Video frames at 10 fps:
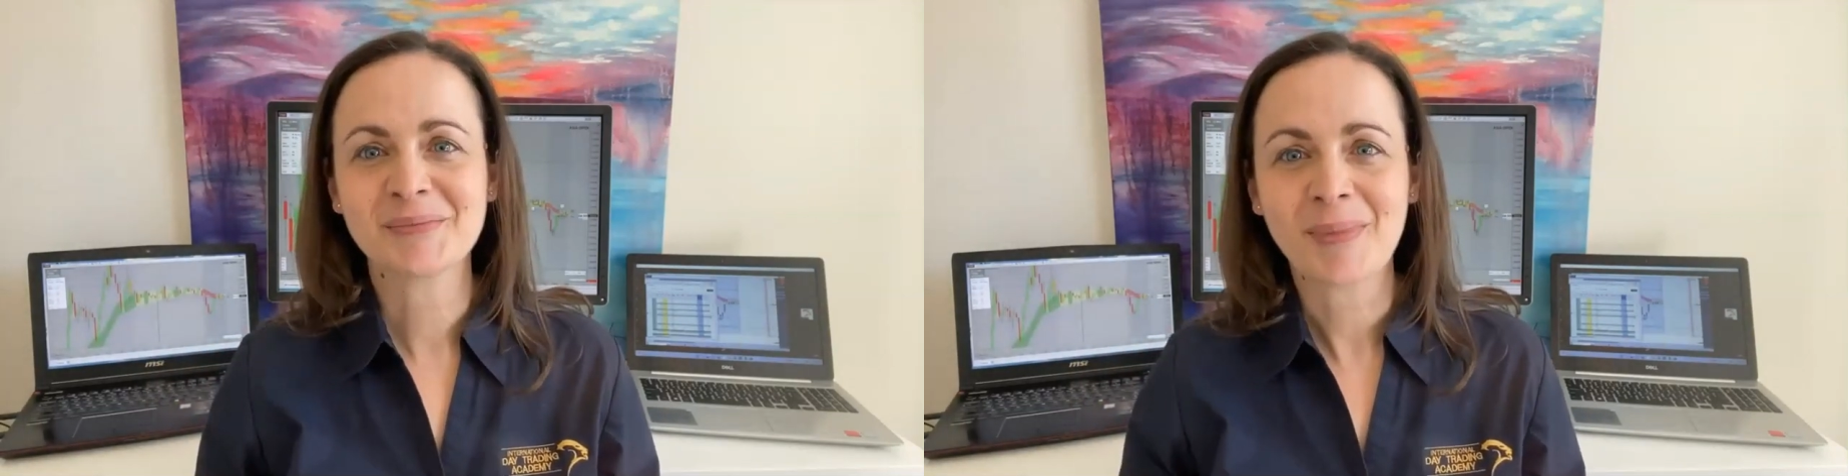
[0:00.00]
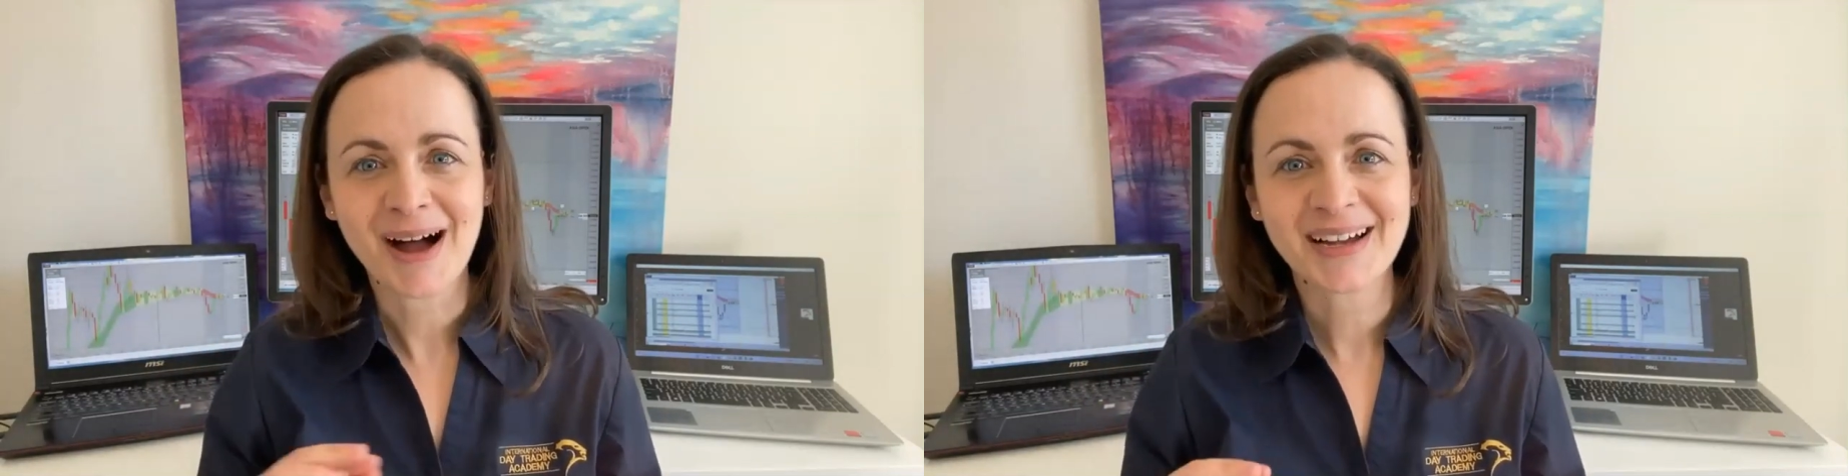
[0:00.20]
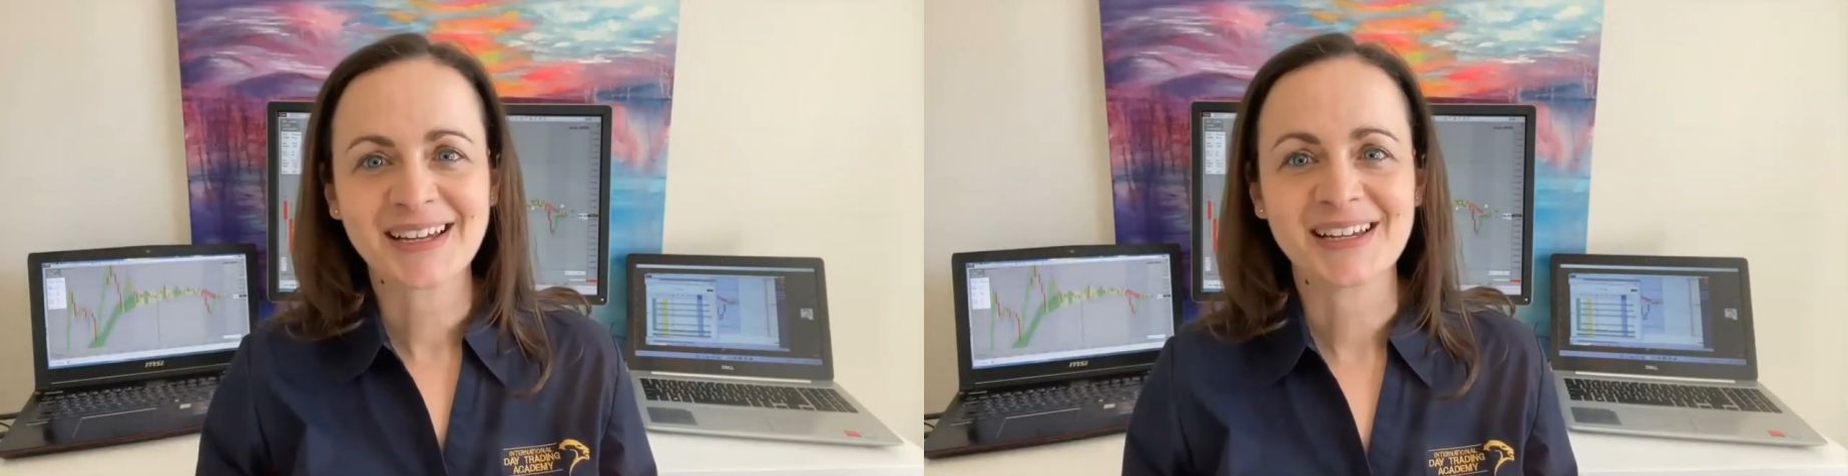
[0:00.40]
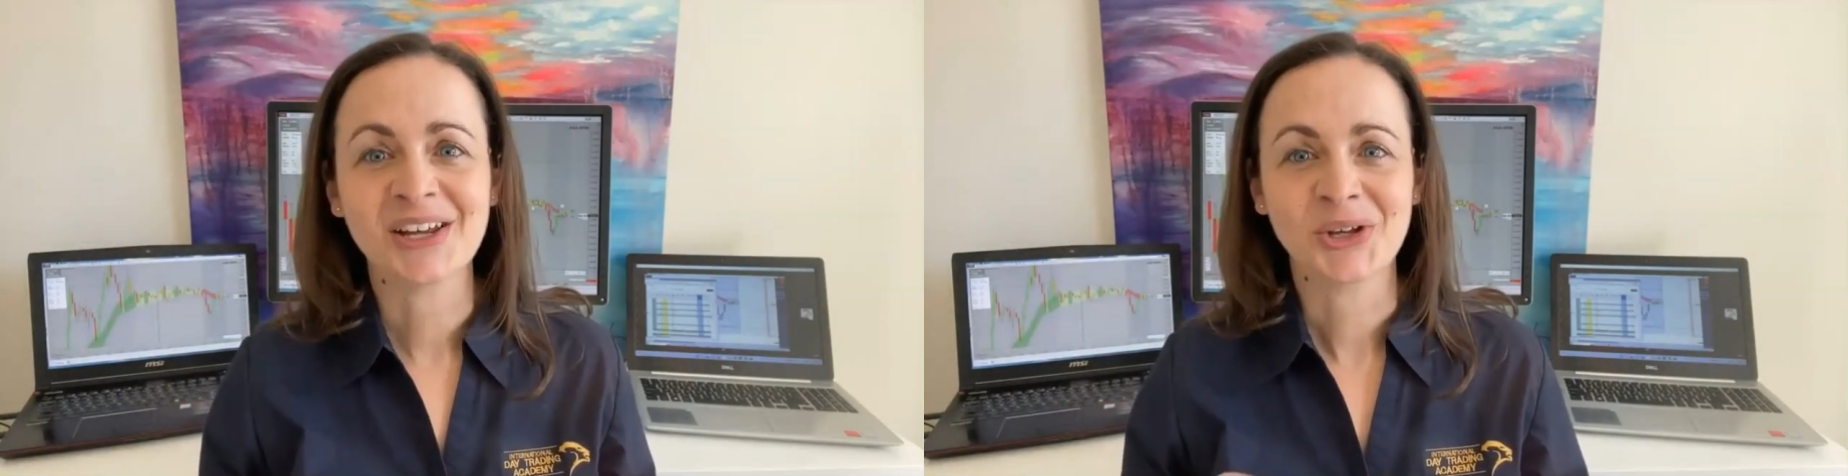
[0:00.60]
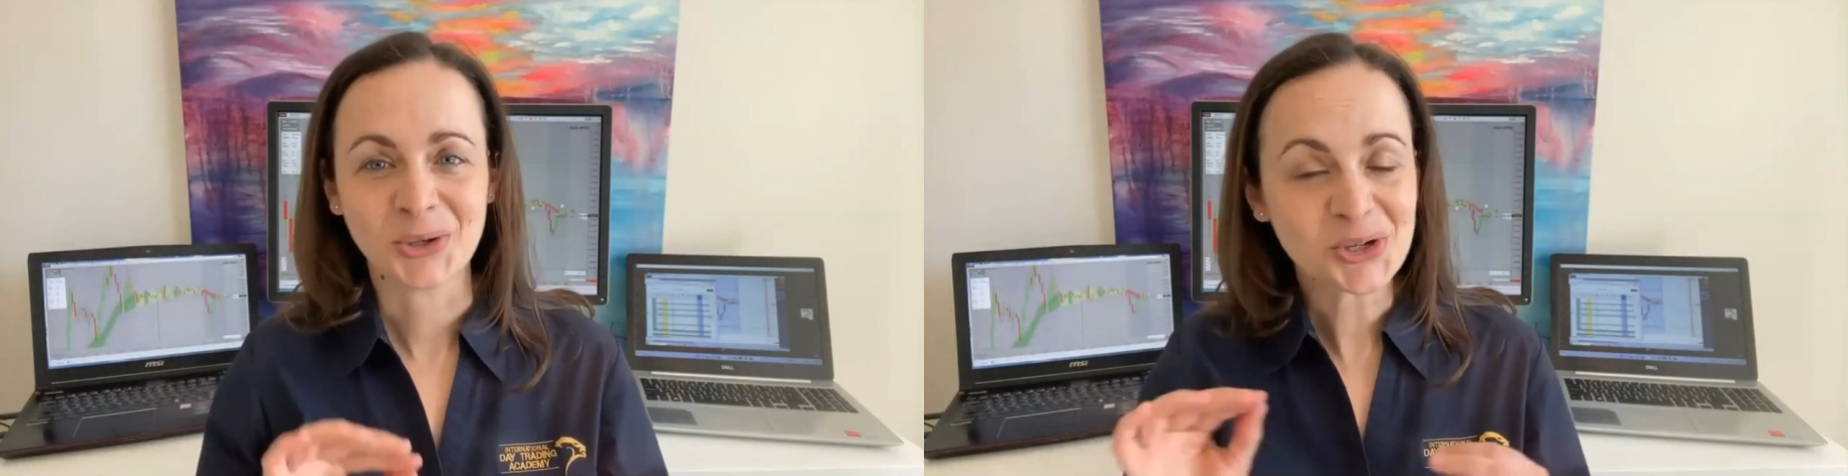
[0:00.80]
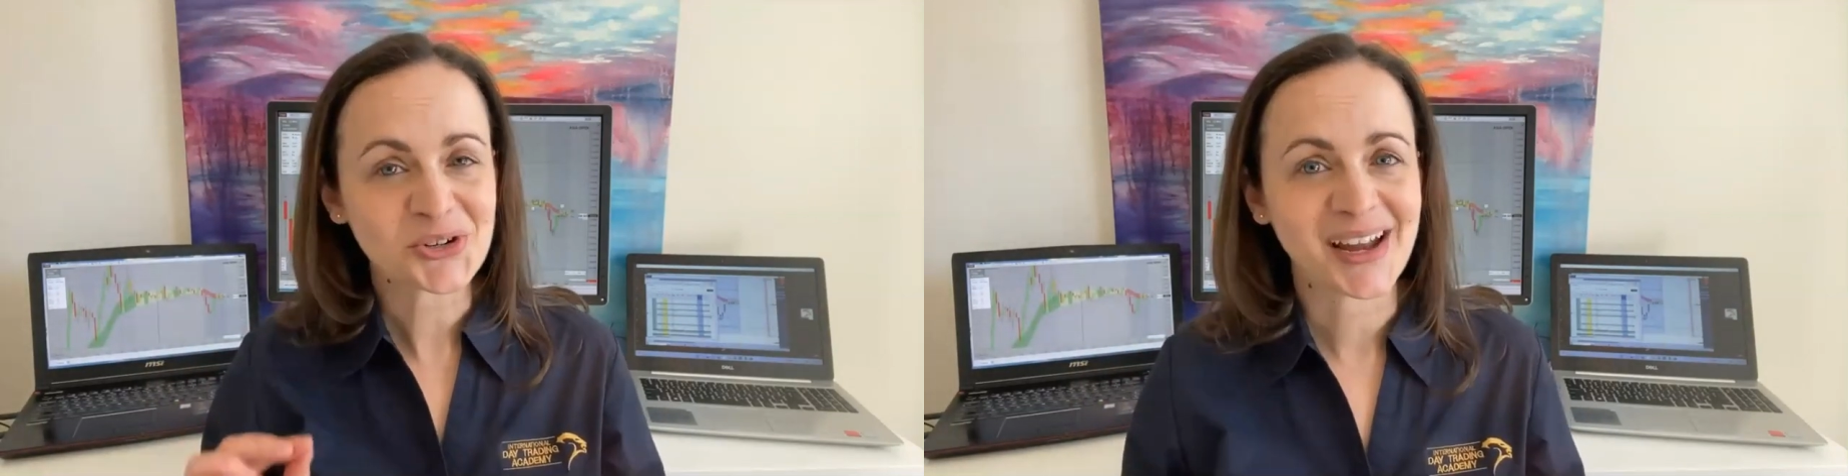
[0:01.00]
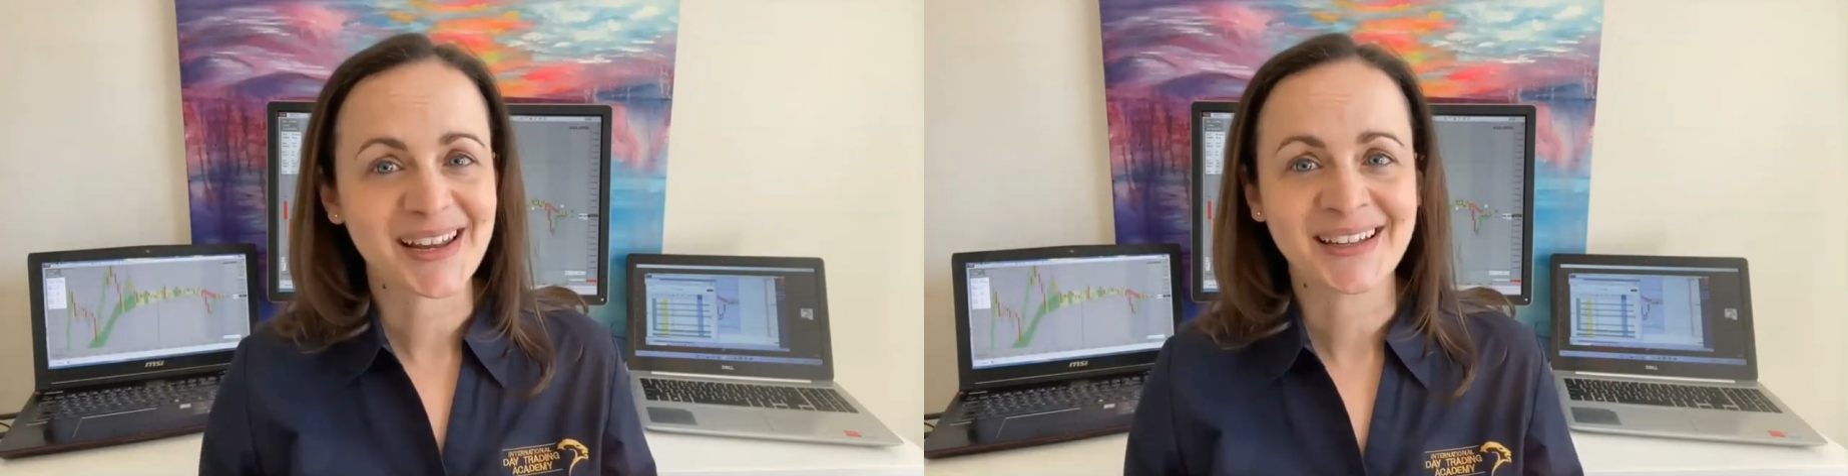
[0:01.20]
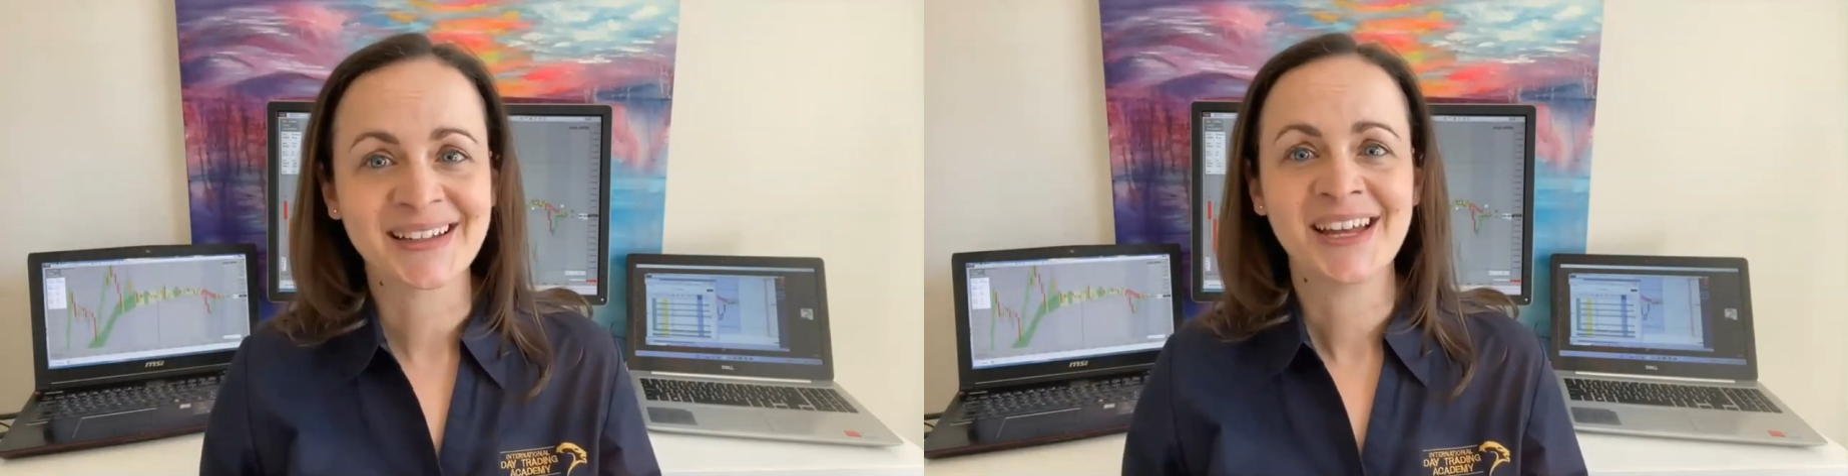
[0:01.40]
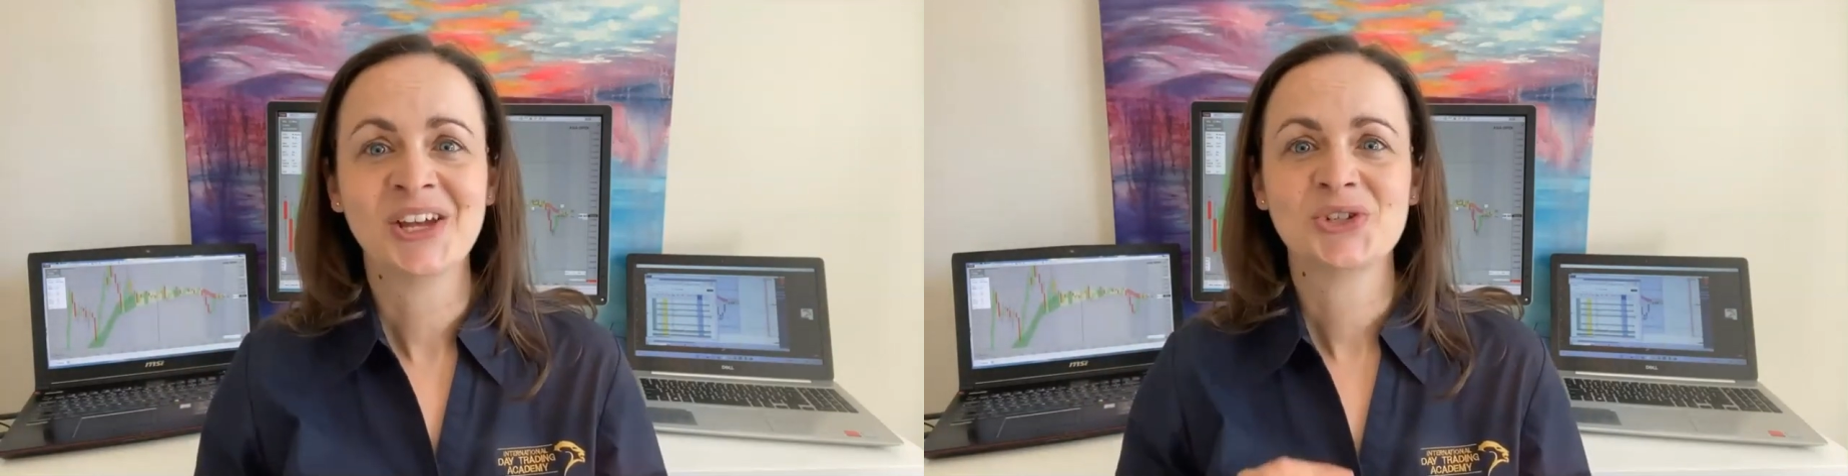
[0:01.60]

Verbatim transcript: the market you're trading